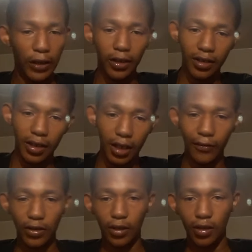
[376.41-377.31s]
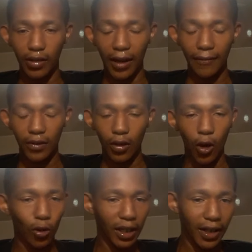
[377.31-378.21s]
to you or not? Only God
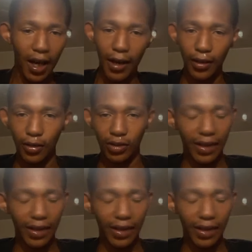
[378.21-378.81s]
knows, not people.